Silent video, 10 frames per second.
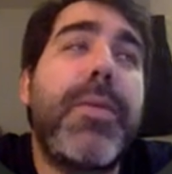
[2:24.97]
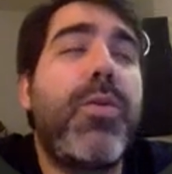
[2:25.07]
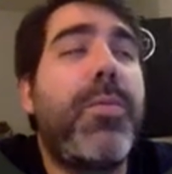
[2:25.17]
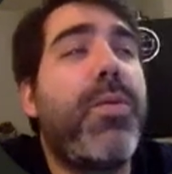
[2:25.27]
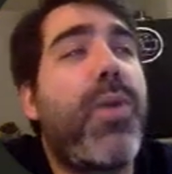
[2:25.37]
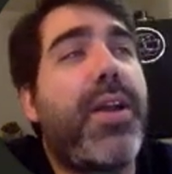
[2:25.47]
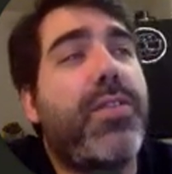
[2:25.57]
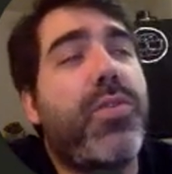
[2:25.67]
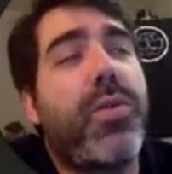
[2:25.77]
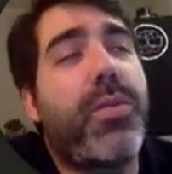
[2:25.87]
it will be 1,
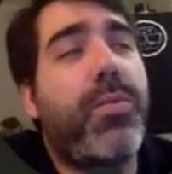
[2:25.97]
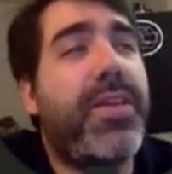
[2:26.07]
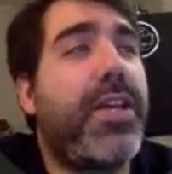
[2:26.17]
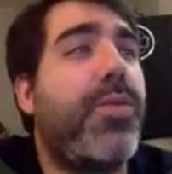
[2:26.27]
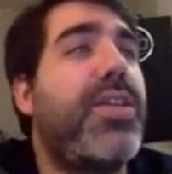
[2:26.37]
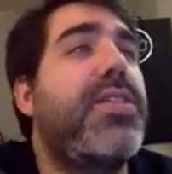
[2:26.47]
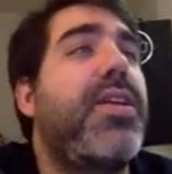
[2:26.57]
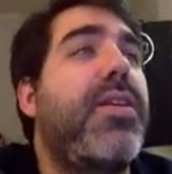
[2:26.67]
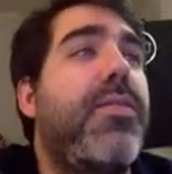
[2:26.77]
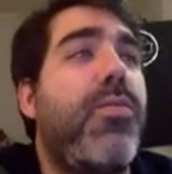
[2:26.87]
so we will be
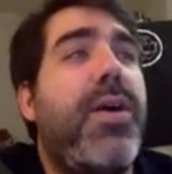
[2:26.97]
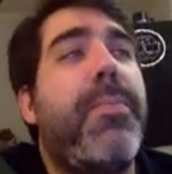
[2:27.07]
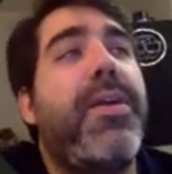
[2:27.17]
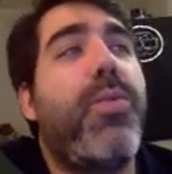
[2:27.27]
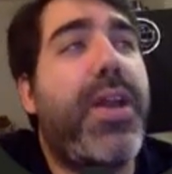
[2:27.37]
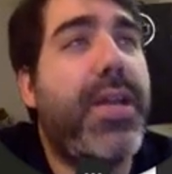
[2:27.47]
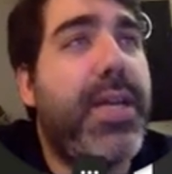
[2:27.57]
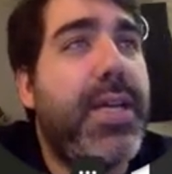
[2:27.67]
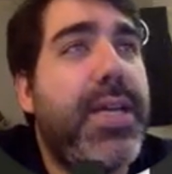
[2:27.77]
increasing one by one.